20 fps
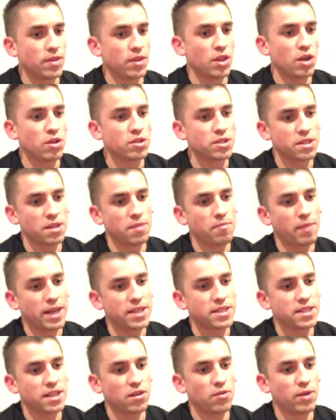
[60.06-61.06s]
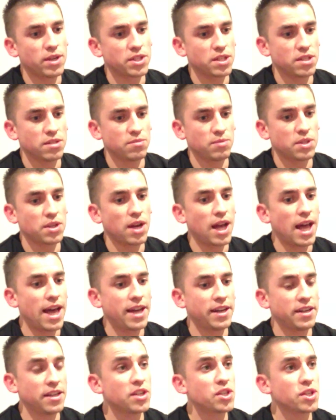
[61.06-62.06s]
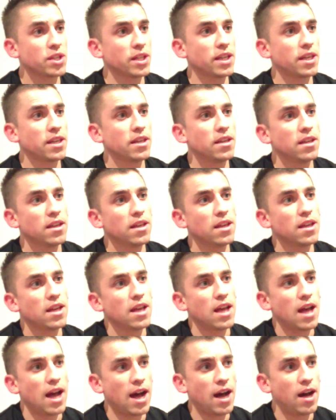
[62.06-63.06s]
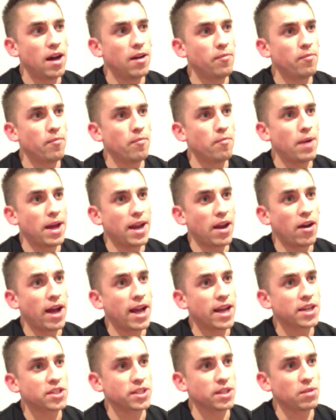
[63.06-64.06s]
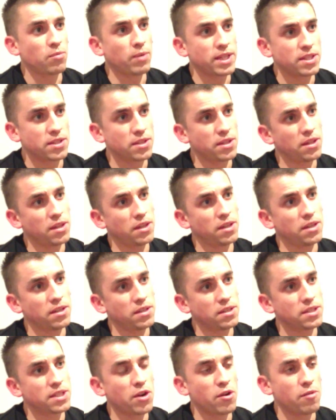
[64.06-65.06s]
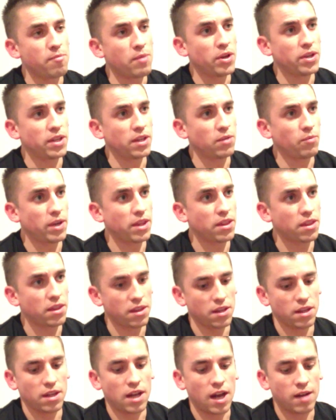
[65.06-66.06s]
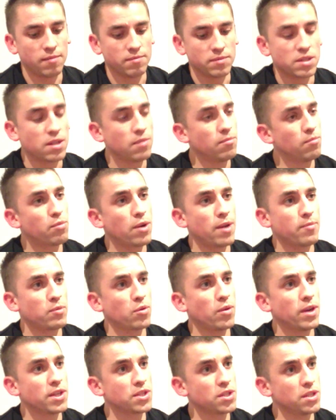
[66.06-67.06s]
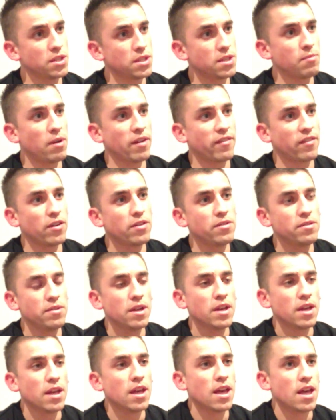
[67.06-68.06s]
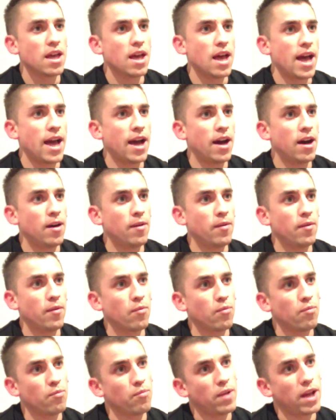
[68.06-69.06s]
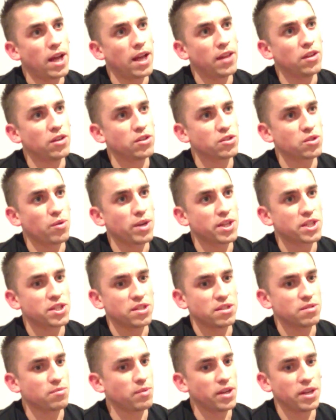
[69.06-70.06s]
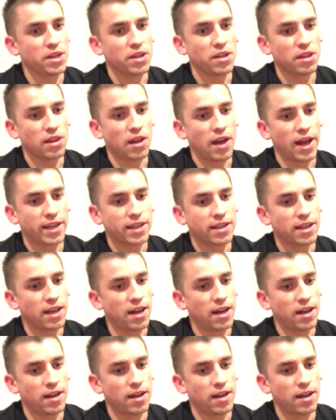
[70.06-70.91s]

Those are the basic questions which I had initially, but I actually went to the ceremony with some prepped questions in my phone, and those questions were like,